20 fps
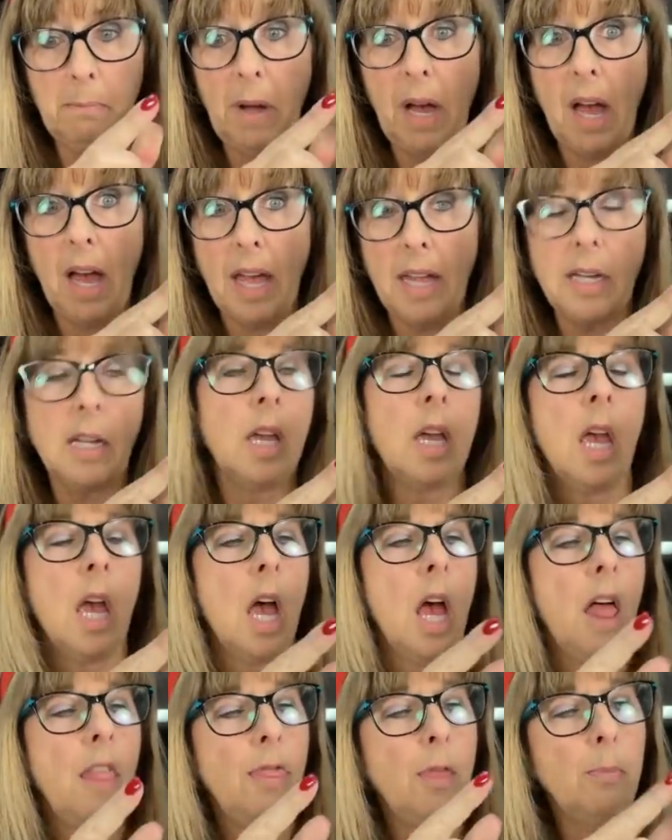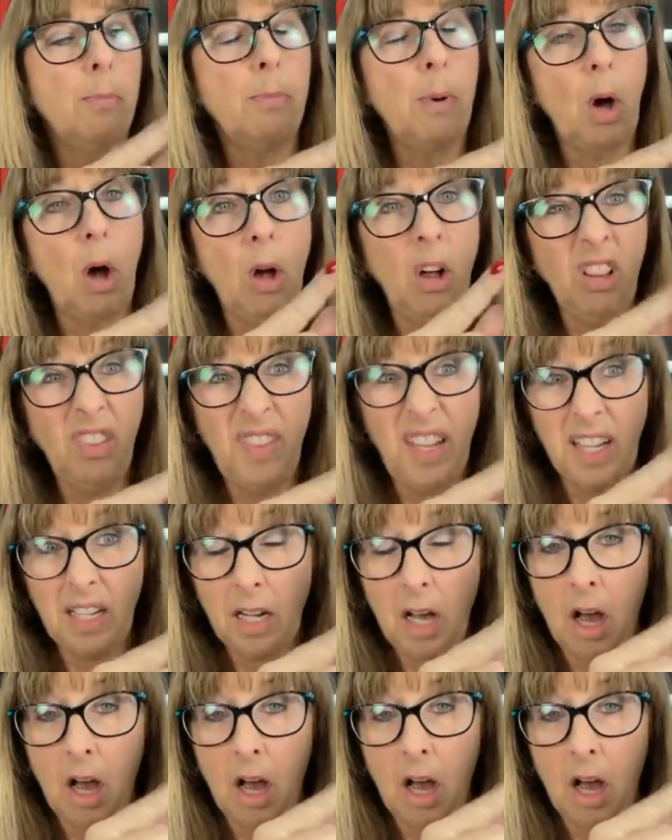But the ball that